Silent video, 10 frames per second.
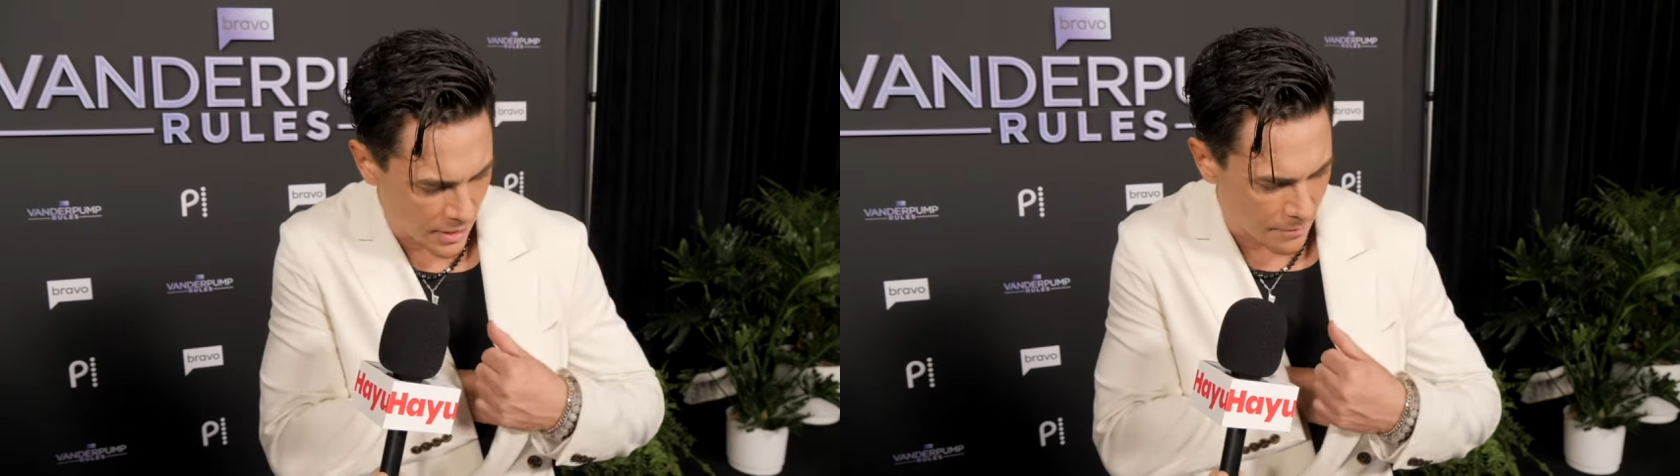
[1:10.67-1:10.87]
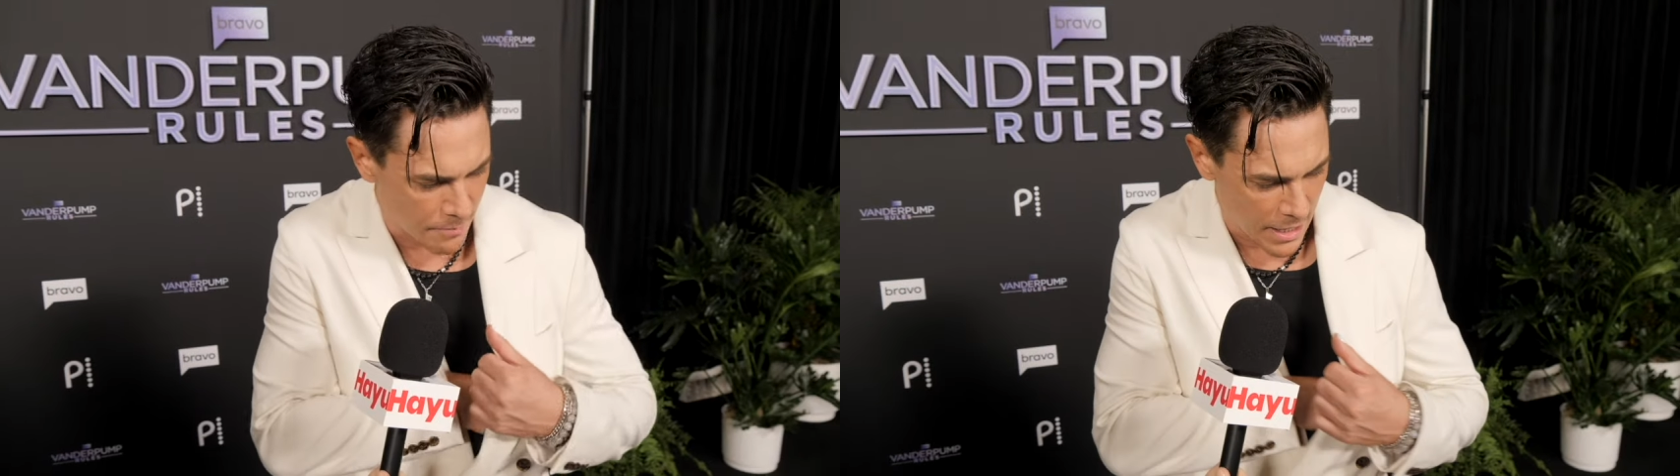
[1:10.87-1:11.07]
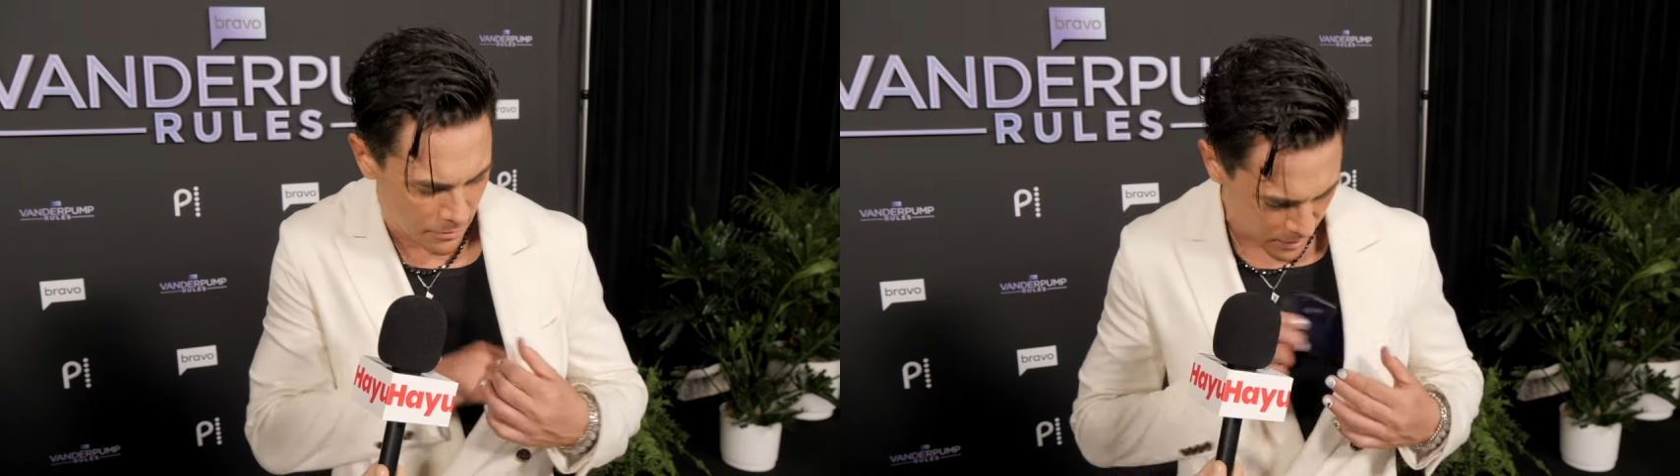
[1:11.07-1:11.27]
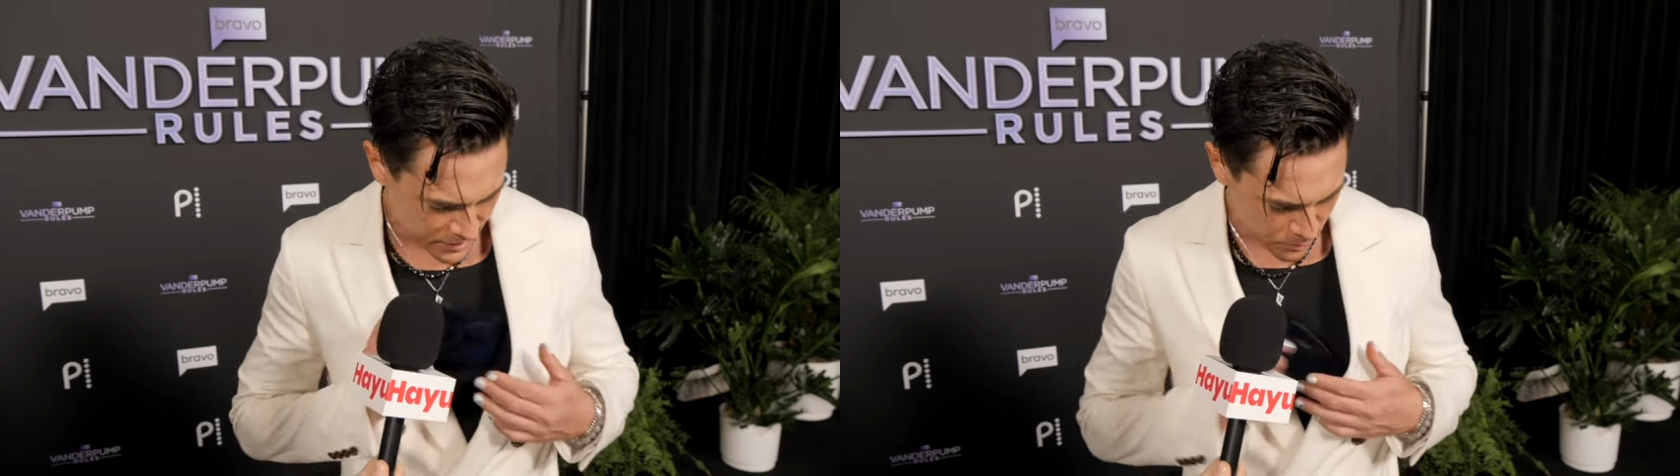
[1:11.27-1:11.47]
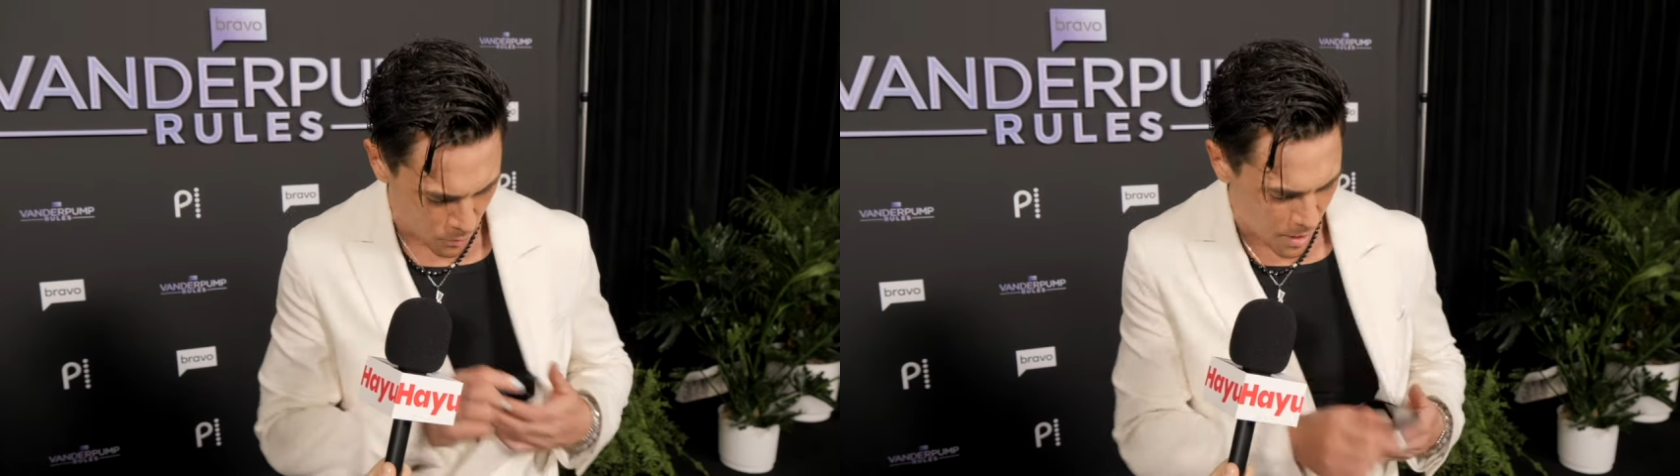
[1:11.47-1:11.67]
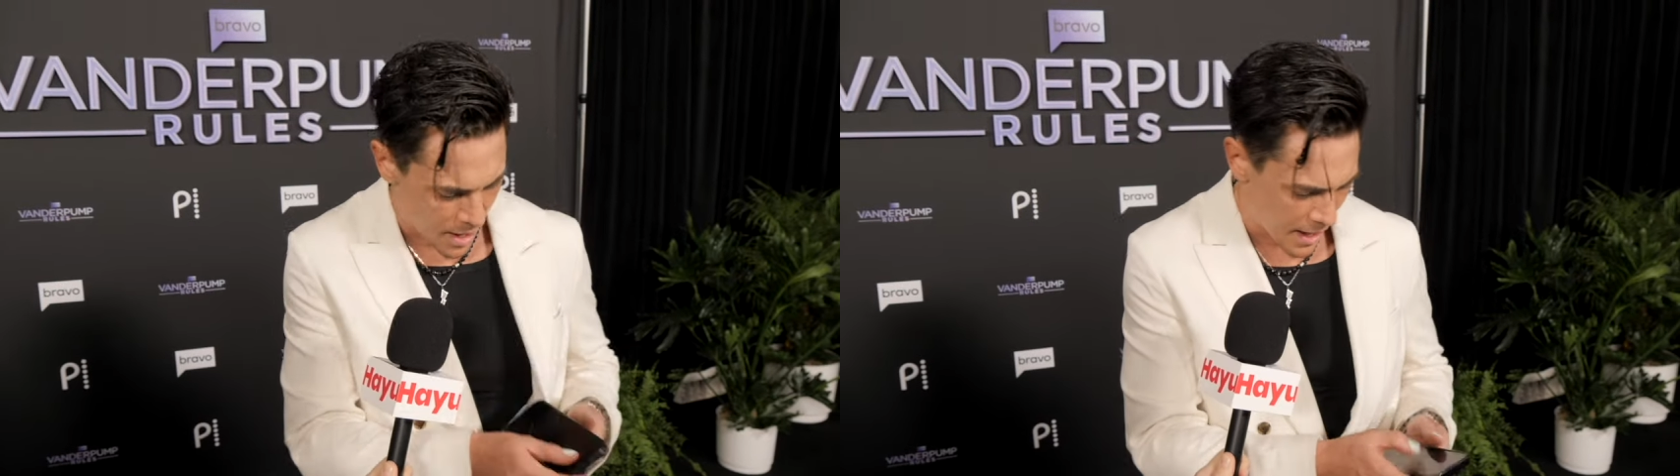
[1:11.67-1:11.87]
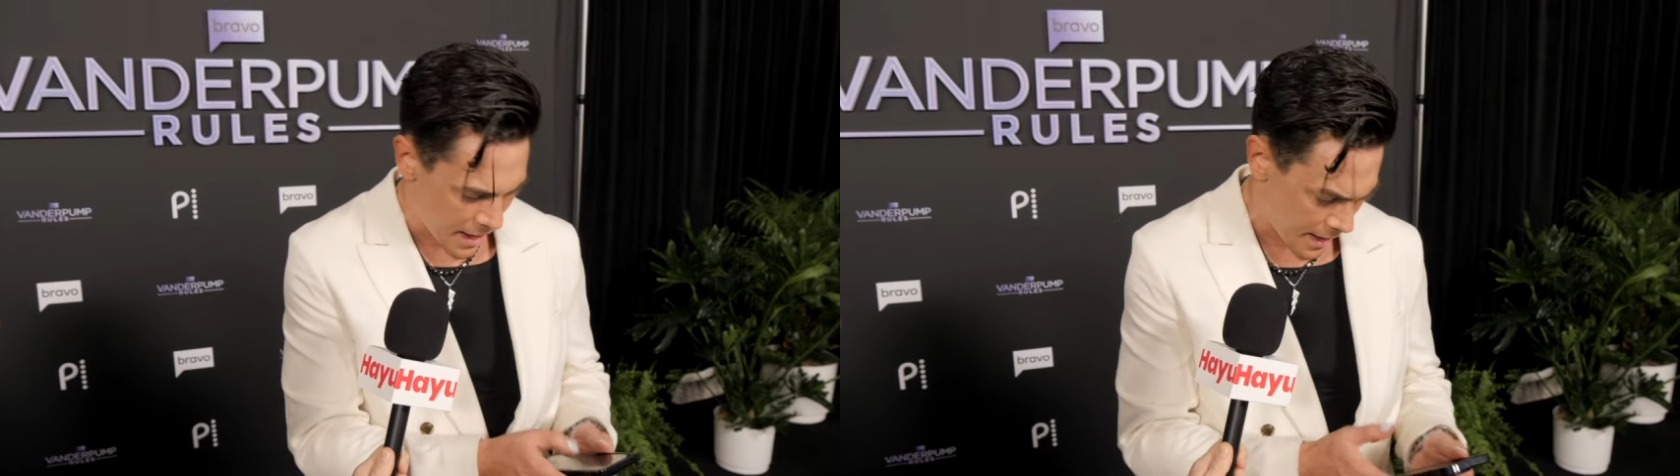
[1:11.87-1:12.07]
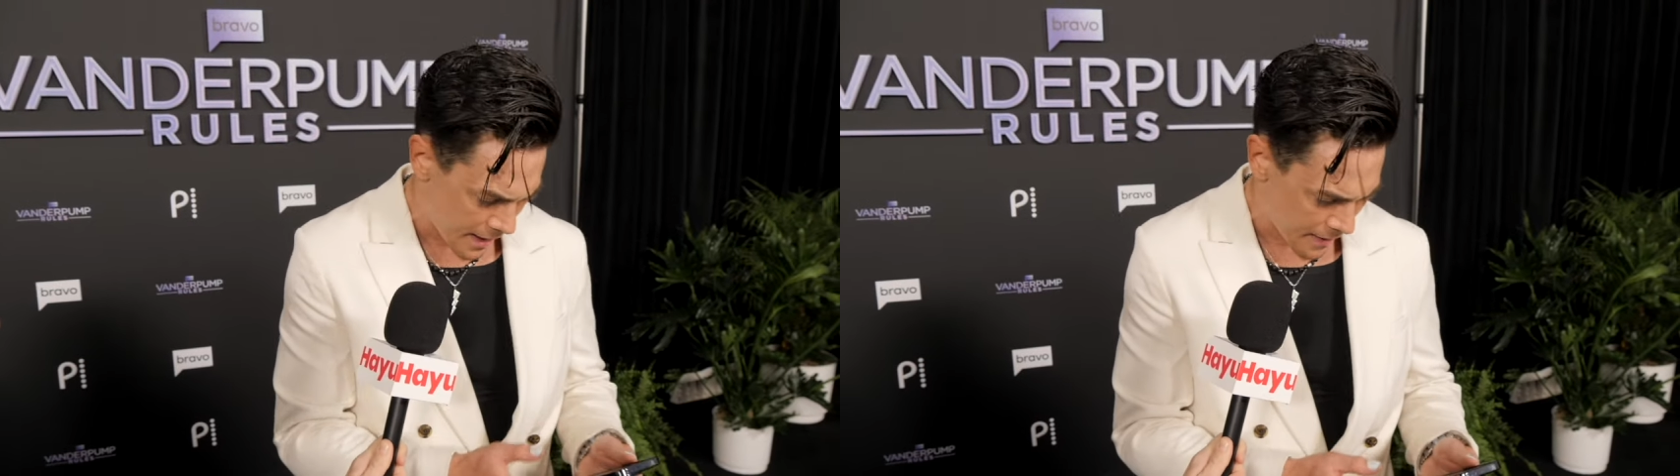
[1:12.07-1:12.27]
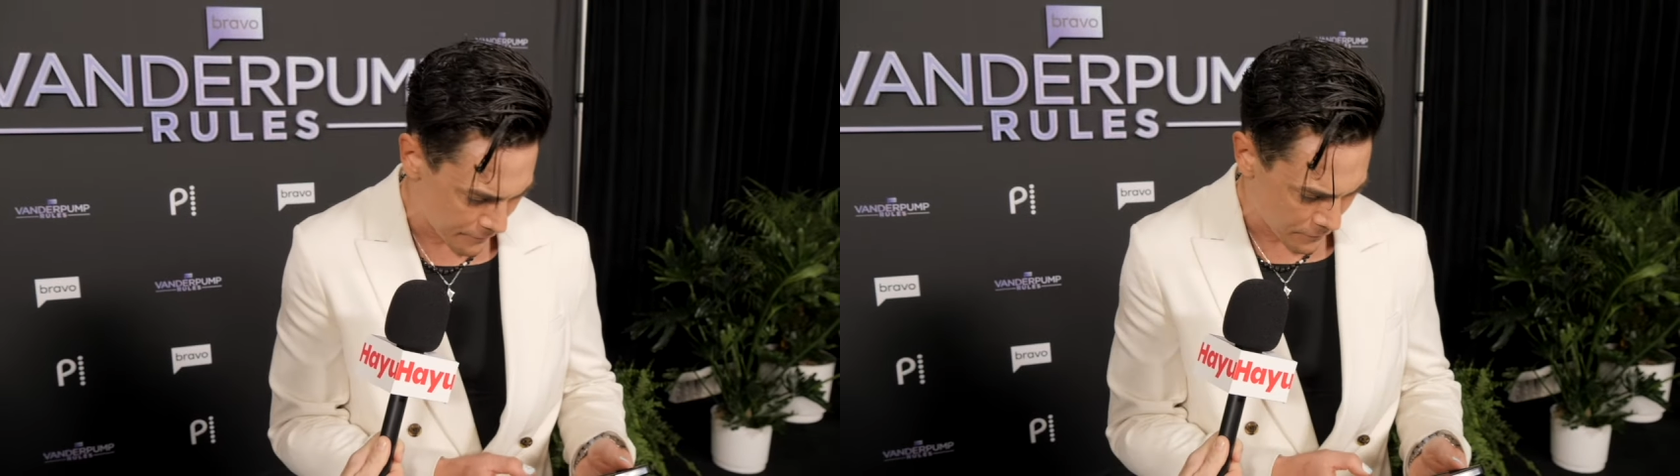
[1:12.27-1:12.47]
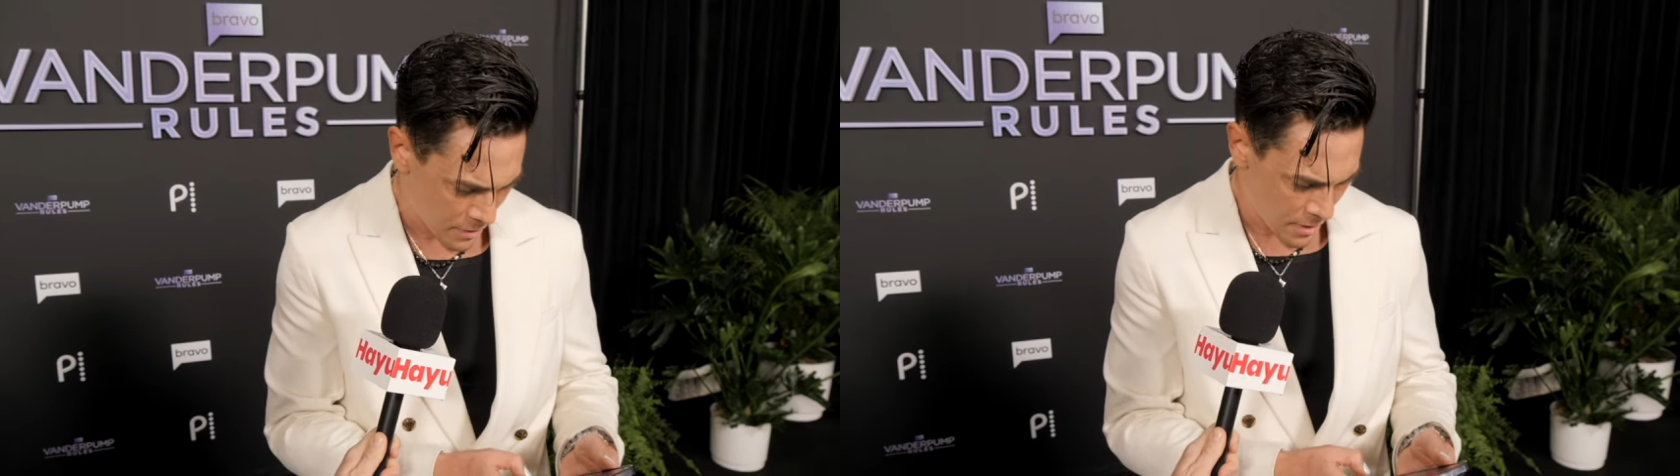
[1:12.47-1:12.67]
main reason why I have,
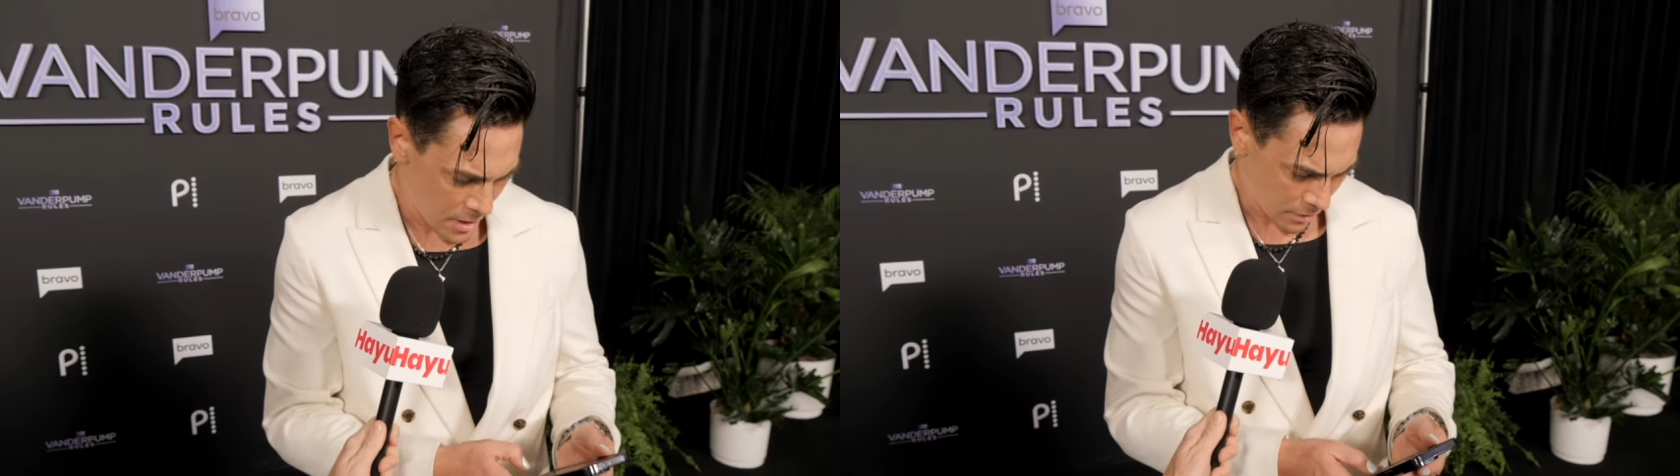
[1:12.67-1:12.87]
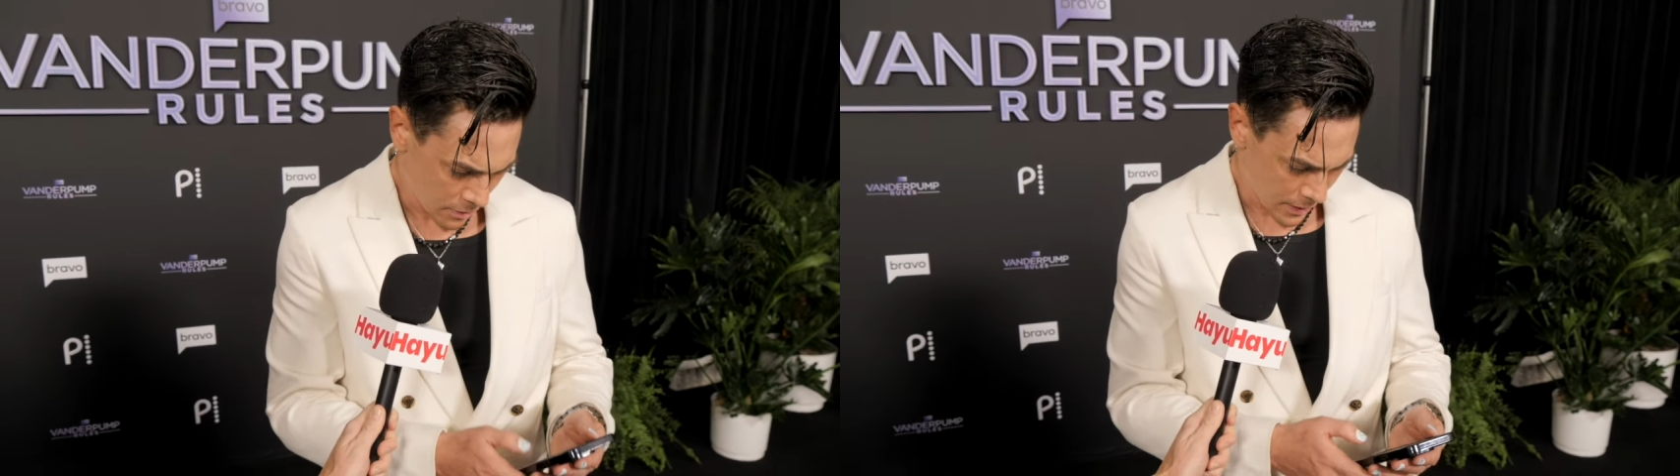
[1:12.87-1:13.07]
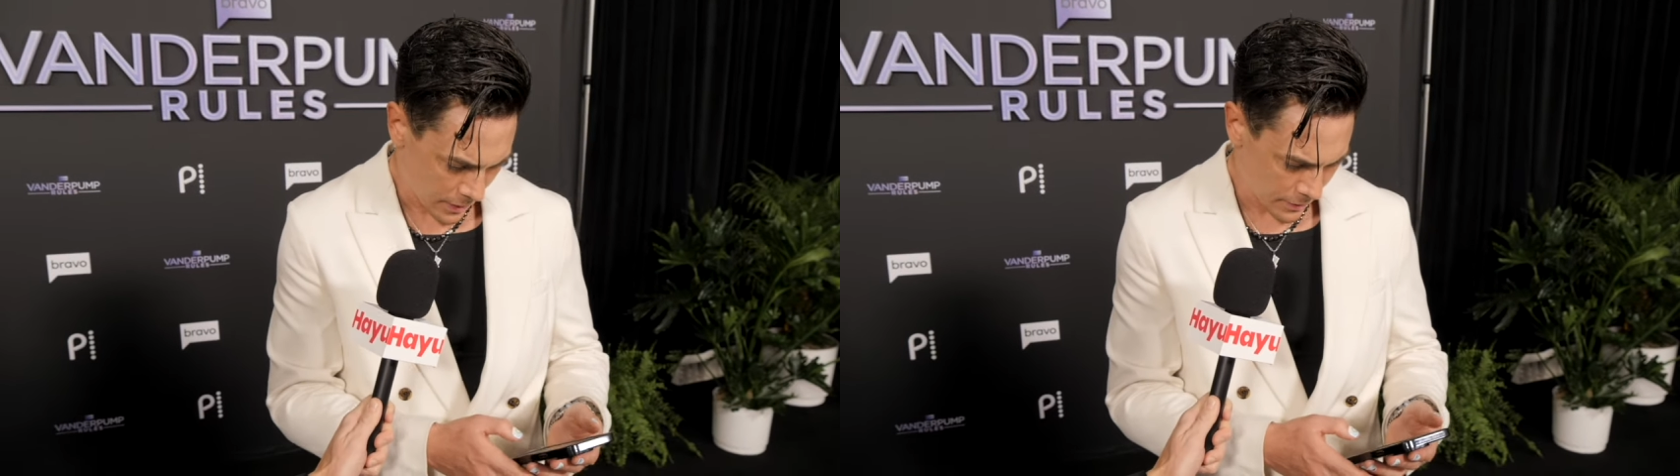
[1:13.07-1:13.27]
like...